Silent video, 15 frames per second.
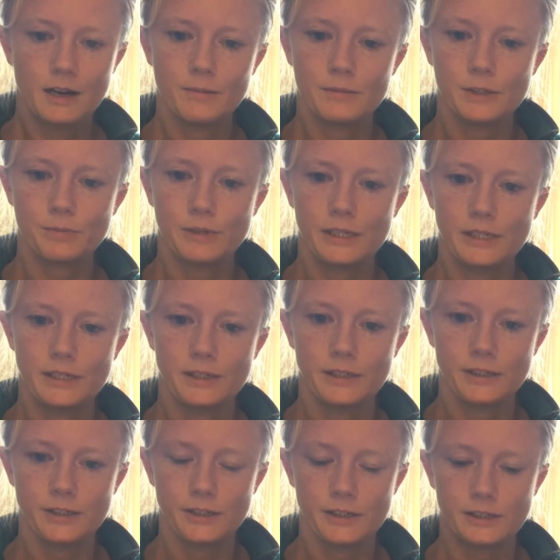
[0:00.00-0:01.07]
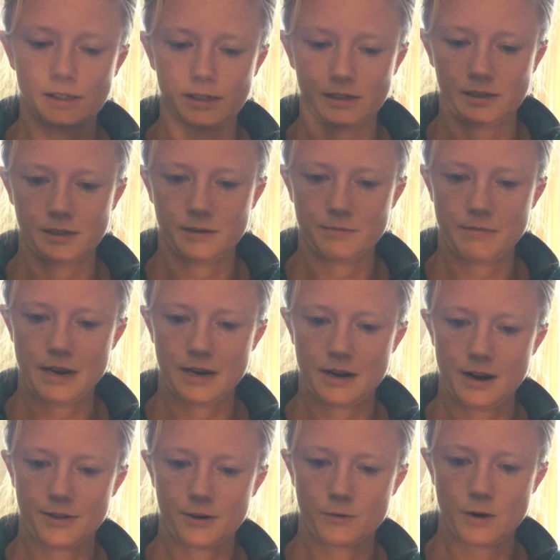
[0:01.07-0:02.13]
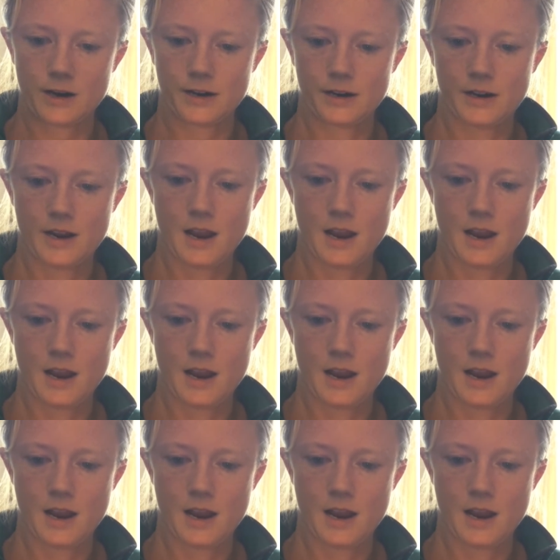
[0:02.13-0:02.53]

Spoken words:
it's pretty easy just to make another one.